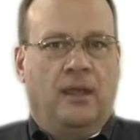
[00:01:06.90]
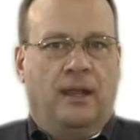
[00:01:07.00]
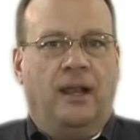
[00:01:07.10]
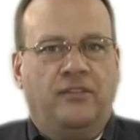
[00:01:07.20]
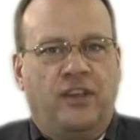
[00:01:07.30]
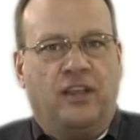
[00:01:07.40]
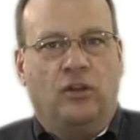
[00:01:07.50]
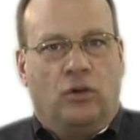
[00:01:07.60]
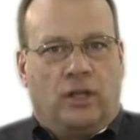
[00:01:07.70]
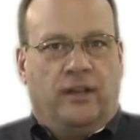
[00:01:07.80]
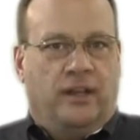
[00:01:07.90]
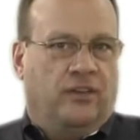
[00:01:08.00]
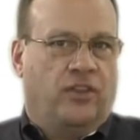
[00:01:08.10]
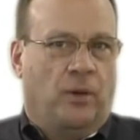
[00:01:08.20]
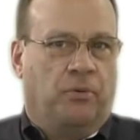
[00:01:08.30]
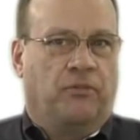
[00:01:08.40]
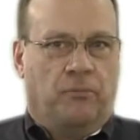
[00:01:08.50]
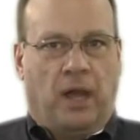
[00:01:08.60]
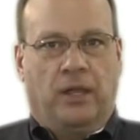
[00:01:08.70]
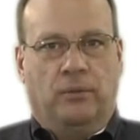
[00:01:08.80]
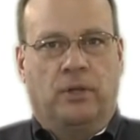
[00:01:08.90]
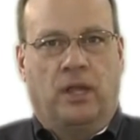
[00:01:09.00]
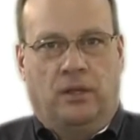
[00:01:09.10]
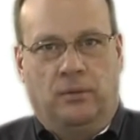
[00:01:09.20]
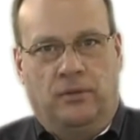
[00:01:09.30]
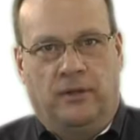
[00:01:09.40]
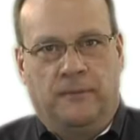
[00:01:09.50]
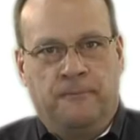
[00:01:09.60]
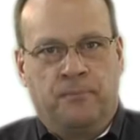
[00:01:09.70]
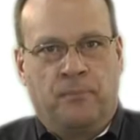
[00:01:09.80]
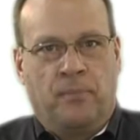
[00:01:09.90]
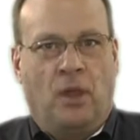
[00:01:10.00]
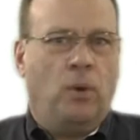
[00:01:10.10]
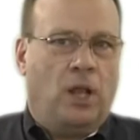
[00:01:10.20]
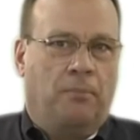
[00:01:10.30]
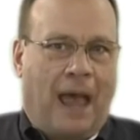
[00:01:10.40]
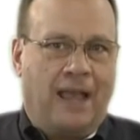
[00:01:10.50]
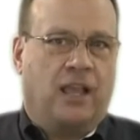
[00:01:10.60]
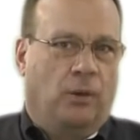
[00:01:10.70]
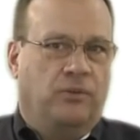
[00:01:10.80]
Now let's take a look at an example from my own code. A while back I